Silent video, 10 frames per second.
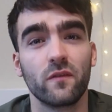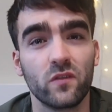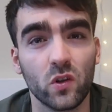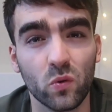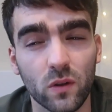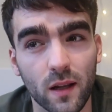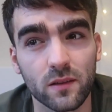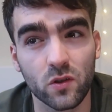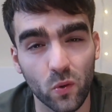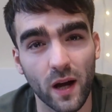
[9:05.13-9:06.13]
if you
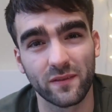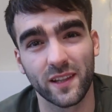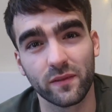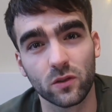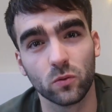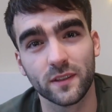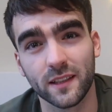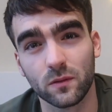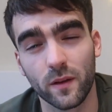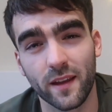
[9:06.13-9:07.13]
do have
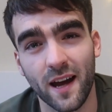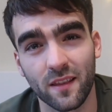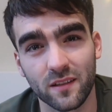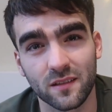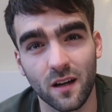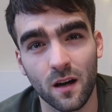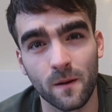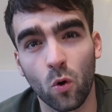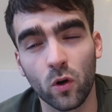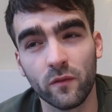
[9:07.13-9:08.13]
difficulties with it at the start,
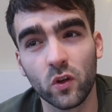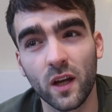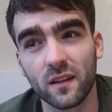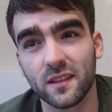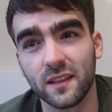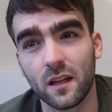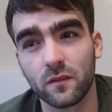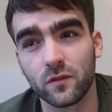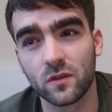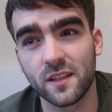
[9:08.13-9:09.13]
or if you get to the end
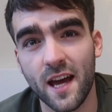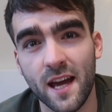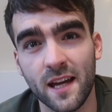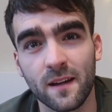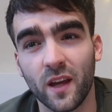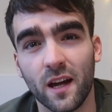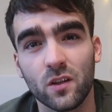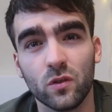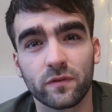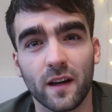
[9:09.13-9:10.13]
of your day
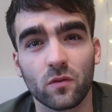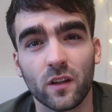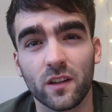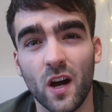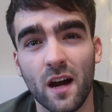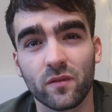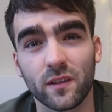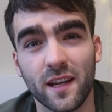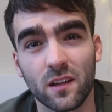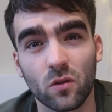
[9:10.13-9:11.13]
and you found that you
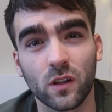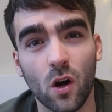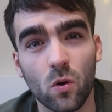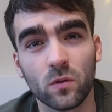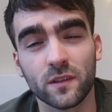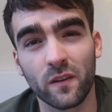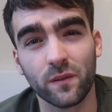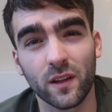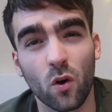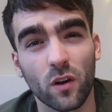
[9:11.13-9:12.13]
haven't hit your goals, you
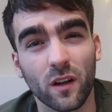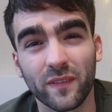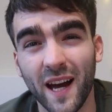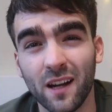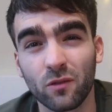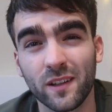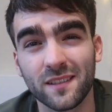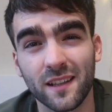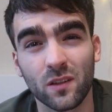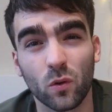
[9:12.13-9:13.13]
haven't got enough
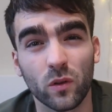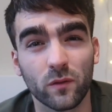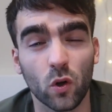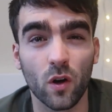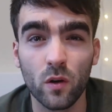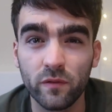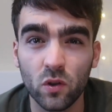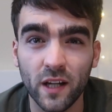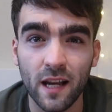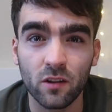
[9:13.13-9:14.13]
calories in, or you've gone over
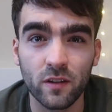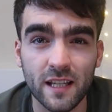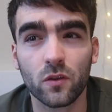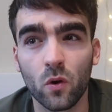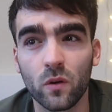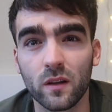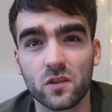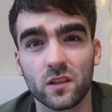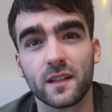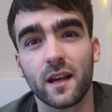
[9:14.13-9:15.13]
your calories. Don't
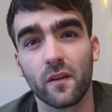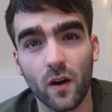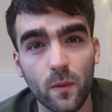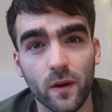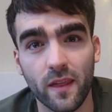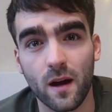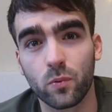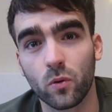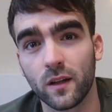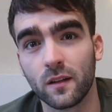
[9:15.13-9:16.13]
just give up at that
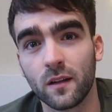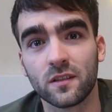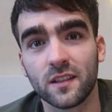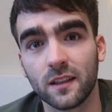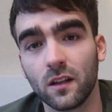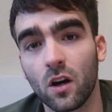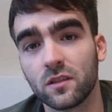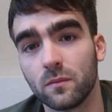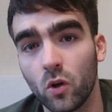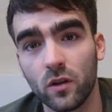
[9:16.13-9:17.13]
point. Just think, oh,
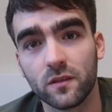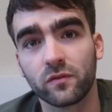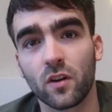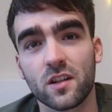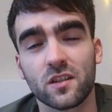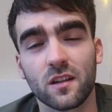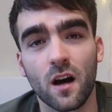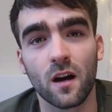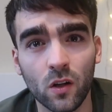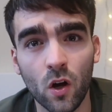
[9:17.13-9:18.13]
tomorrow is a fresh
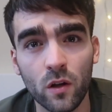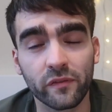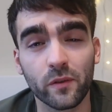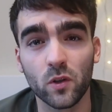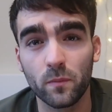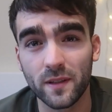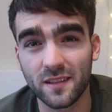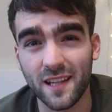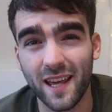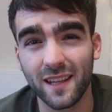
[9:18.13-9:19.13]
start, learn from your
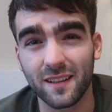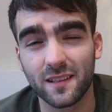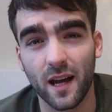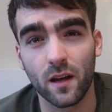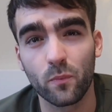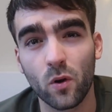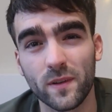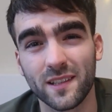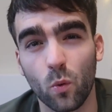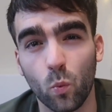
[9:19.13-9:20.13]
mistakes, and I
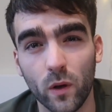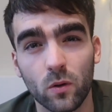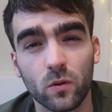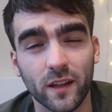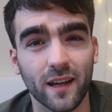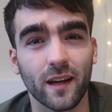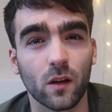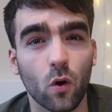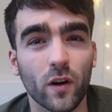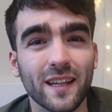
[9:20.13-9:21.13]
promise it will get a
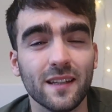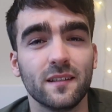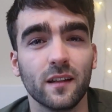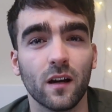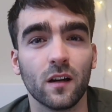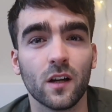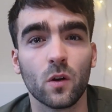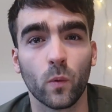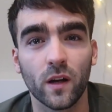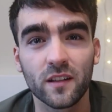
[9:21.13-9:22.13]
lot easier.
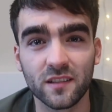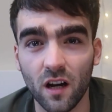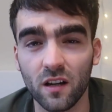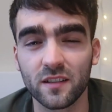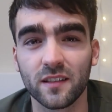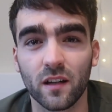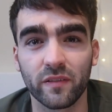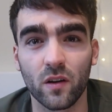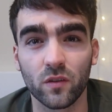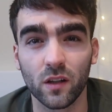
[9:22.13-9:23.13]
When I started, I
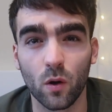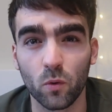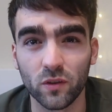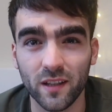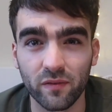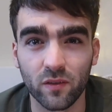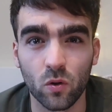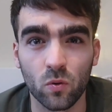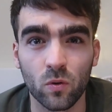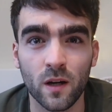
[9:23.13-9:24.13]
found it a lot more
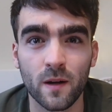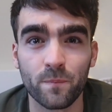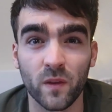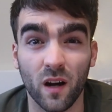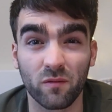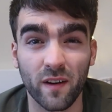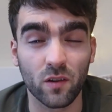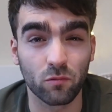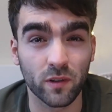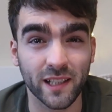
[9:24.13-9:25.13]
difficult. I
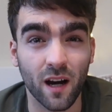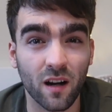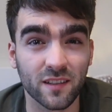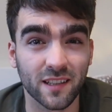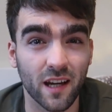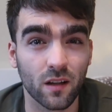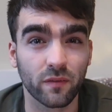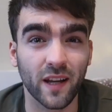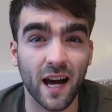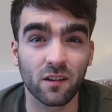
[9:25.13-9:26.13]
found it really hard to get
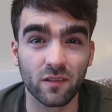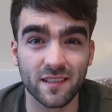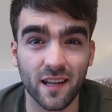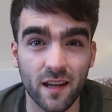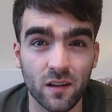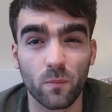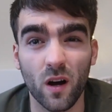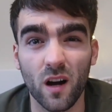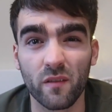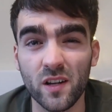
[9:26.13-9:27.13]
enough calories in,
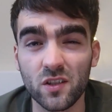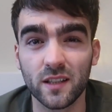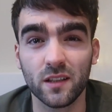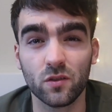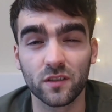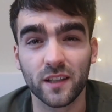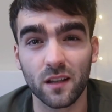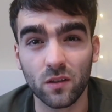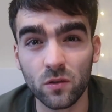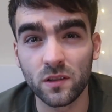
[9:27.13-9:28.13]
but eventually you just
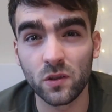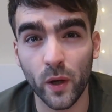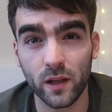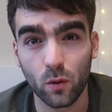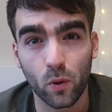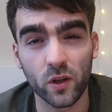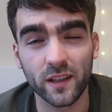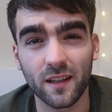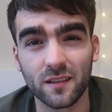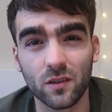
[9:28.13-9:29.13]
get used to it, your body
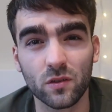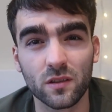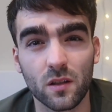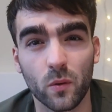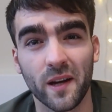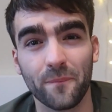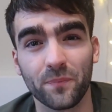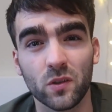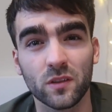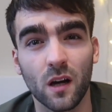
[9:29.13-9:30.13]
gets used to it,
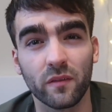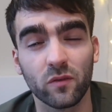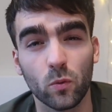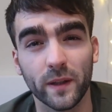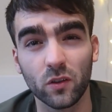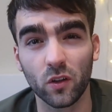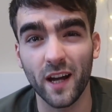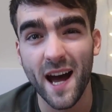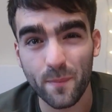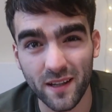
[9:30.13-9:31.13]
you start forming good
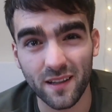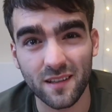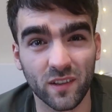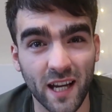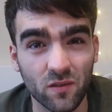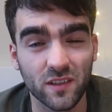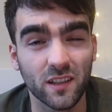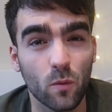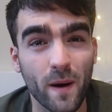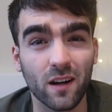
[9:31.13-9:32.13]
habits. Counting
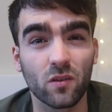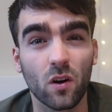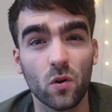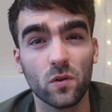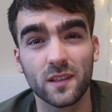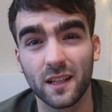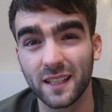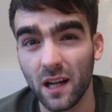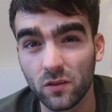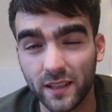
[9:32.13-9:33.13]
your macros and
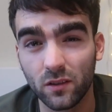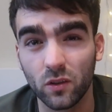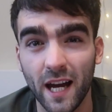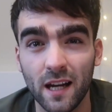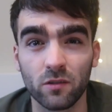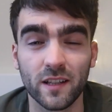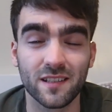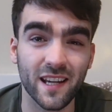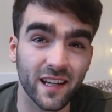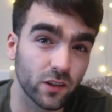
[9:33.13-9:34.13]
counting your
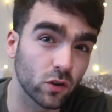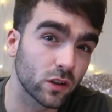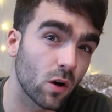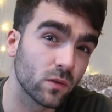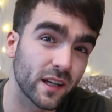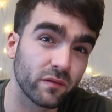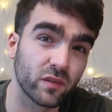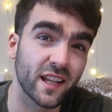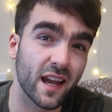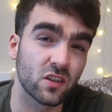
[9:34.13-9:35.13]
calories, hitting your goals
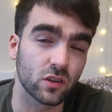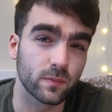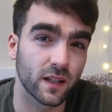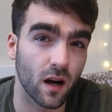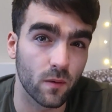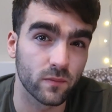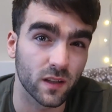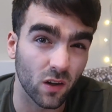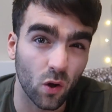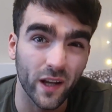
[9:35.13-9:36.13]
every day just becomes
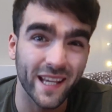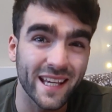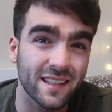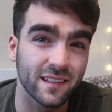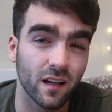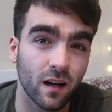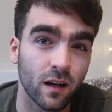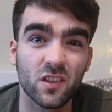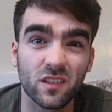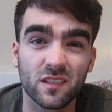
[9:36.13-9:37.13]
a lot easier.
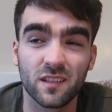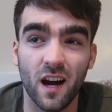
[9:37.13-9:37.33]
Just,